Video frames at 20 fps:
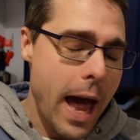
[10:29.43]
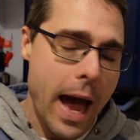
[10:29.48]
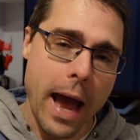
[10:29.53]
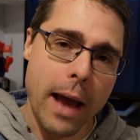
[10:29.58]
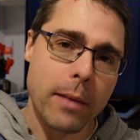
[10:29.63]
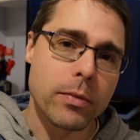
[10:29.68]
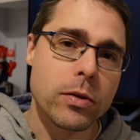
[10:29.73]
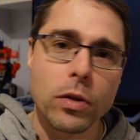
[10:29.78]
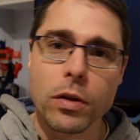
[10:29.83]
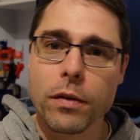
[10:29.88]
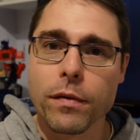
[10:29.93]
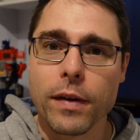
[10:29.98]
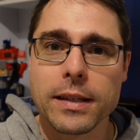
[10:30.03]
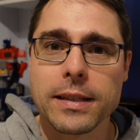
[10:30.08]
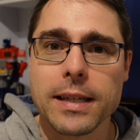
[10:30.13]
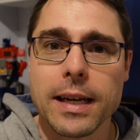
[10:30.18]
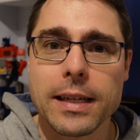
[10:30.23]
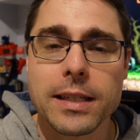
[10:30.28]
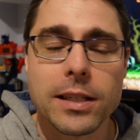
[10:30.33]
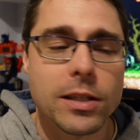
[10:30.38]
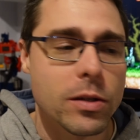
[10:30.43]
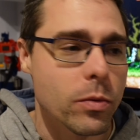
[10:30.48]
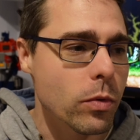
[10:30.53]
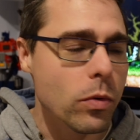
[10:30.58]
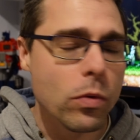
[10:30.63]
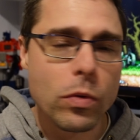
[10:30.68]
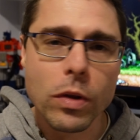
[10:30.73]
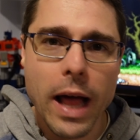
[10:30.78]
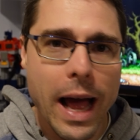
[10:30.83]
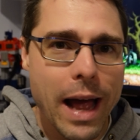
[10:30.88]
Absolutely fantastic. So
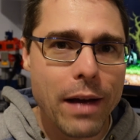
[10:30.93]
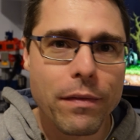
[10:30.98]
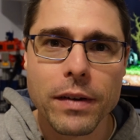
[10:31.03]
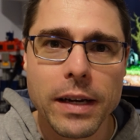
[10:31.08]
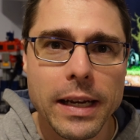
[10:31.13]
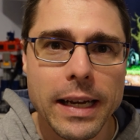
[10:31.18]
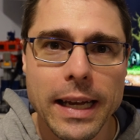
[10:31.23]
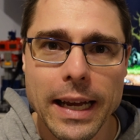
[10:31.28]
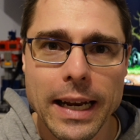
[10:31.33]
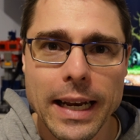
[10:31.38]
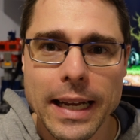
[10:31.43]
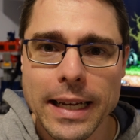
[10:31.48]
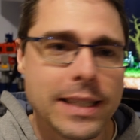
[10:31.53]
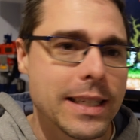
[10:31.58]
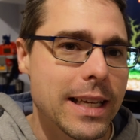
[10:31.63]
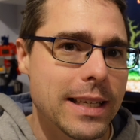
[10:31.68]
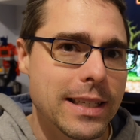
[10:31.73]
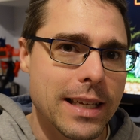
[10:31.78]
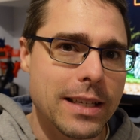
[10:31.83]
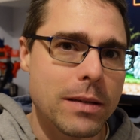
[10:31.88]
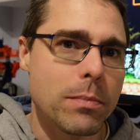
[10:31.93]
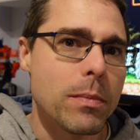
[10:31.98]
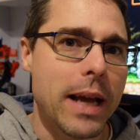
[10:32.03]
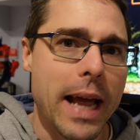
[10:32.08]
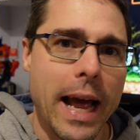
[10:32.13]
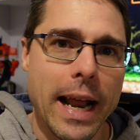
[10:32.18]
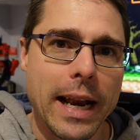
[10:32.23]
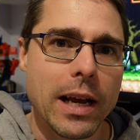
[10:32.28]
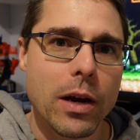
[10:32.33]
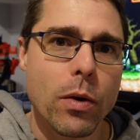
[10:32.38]
we're all laughing and giggling because there's this
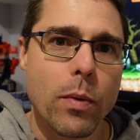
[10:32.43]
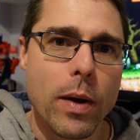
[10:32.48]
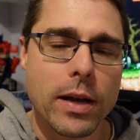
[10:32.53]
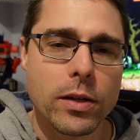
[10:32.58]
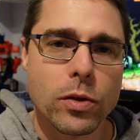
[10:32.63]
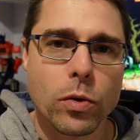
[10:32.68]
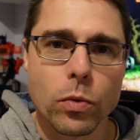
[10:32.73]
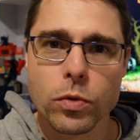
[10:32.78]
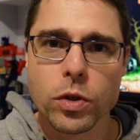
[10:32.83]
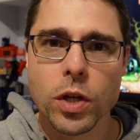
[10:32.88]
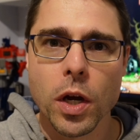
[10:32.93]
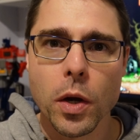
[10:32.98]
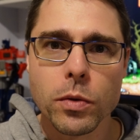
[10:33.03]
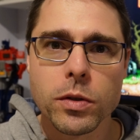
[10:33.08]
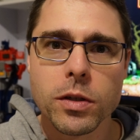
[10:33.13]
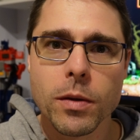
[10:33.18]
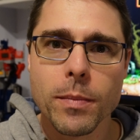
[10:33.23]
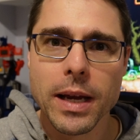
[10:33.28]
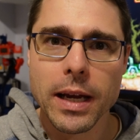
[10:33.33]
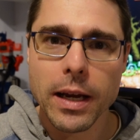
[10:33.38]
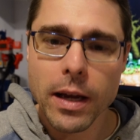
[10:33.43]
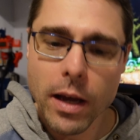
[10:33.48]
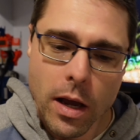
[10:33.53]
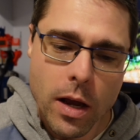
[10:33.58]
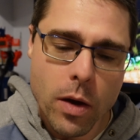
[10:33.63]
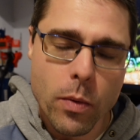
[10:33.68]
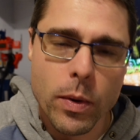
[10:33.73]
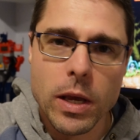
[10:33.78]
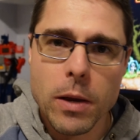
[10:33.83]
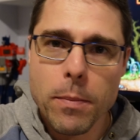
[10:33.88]
mechanic where it's called toteming,
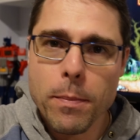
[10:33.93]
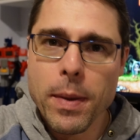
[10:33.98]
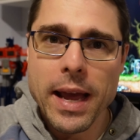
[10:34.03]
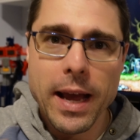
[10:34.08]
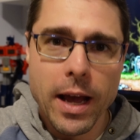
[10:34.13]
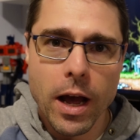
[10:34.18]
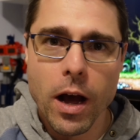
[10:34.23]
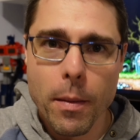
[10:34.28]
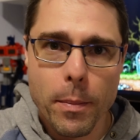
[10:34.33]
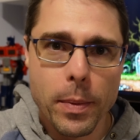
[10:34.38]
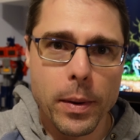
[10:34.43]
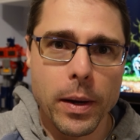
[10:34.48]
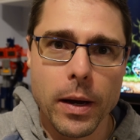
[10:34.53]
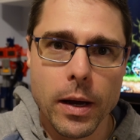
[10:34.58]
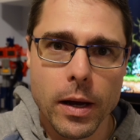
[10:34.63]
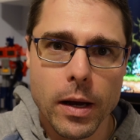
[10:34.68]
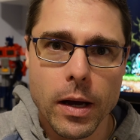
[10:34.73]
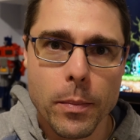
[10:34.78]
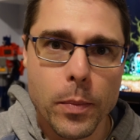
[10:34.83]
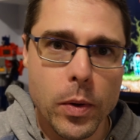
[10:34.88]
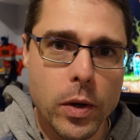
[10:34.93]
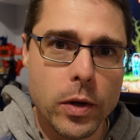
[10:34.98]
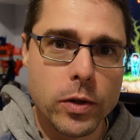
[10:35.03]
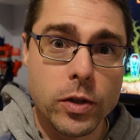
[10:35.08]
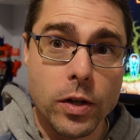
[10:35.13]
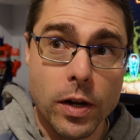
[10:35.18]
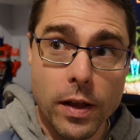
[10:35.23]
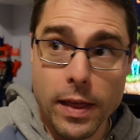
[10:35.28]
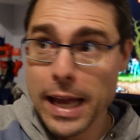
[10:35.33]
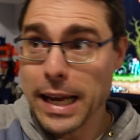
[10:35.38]
where you pick up a
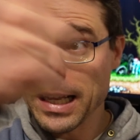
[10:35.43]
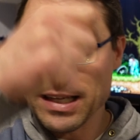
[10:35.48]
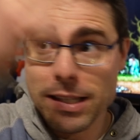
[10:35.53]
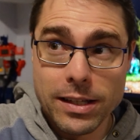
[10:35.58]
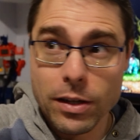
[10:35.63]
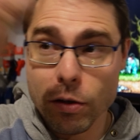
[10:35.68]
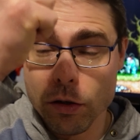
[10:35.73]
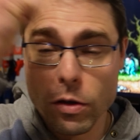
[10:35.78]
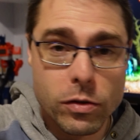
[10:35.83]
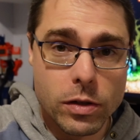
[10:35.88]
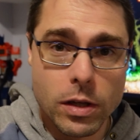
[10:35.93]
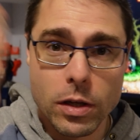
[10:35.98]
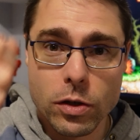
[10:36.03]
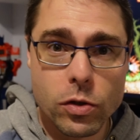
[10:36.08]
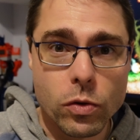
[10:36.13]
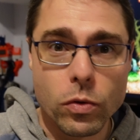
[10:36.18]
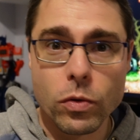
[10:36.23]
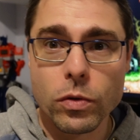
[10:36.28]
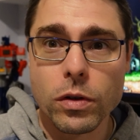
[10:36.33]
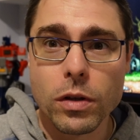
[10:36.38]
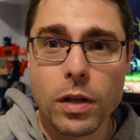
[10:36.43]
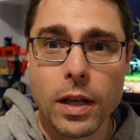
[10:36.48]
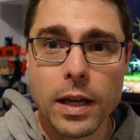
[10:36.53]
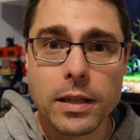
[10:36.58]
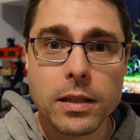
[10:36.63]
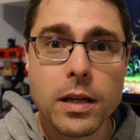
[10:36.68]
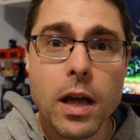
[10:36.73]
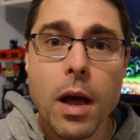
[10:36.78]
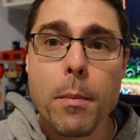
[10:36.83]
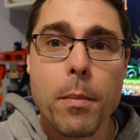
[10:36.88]
person and they can still use their sword and
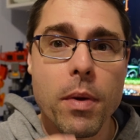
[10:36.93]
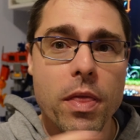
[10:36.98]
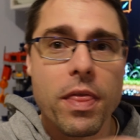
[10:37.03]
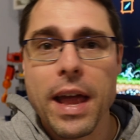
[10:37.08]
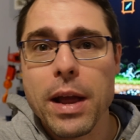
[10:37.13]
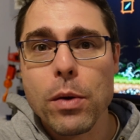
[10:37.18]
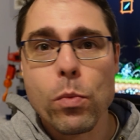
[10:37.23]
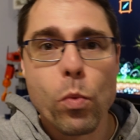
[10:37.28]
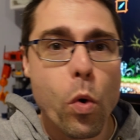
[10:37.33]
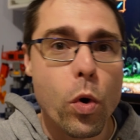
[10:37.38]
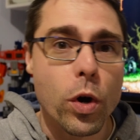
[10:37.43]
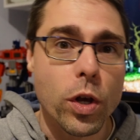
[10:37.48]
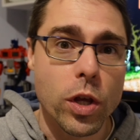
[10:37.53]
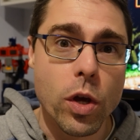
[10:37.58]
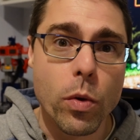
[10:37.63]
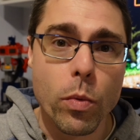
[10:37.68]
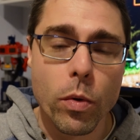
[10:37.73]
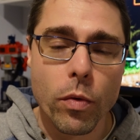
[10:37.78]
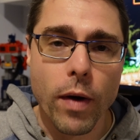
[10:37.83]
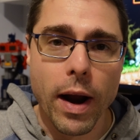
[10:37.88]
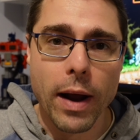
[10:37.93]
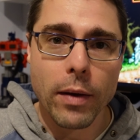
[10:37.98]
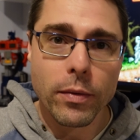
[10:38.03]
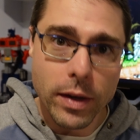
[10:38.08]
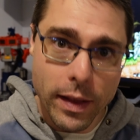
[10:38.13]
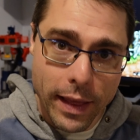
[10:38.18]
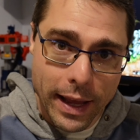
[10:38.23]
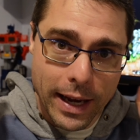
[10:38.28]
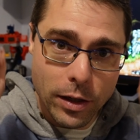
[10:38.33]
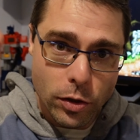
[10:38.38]
things, but they walk you
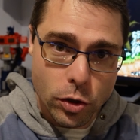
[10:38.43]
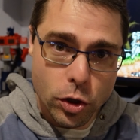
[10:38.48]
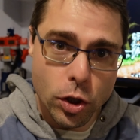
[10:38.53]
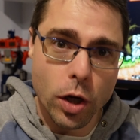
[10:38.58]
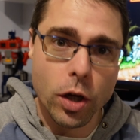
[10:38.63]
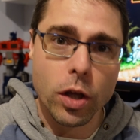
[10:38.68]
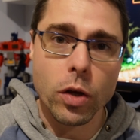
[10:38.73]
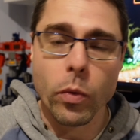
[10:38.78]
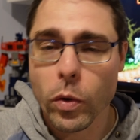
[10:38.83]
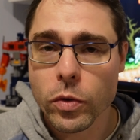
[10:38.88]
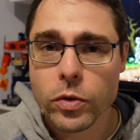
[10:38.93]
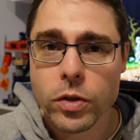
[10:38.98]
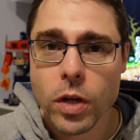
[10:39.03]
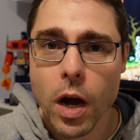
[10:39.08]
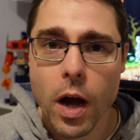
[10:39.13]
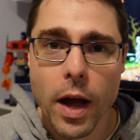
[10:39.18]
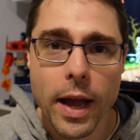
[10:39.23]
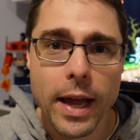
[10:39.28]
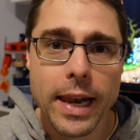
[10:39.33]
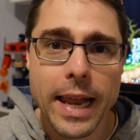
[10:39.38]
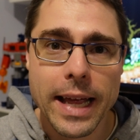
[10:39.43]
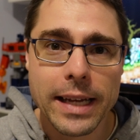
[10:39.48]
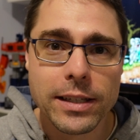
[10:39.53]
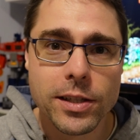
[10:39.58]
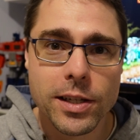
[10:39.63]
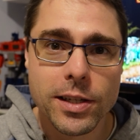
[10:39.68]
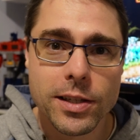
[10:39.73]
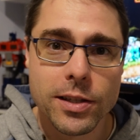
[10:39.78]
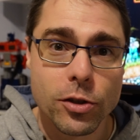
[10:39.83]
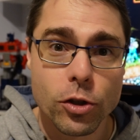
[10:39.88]
around and they can chuck you onto higher
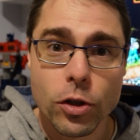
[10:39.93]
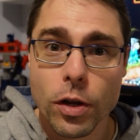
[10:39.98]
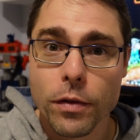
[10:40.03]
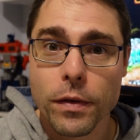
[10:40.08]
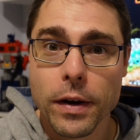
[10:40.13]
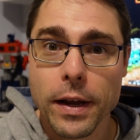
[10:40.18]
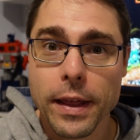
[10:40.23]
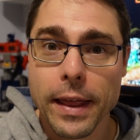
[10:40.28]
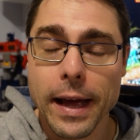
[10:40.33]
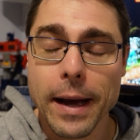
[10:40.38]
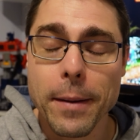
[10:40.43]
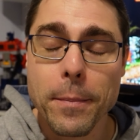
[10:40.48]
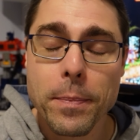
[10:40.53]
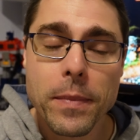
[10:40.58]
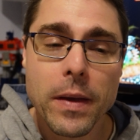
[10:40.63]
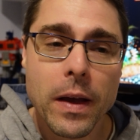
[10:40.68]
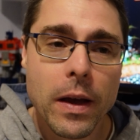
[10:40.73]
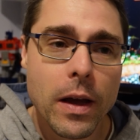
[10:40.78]
ledges and stuff like that.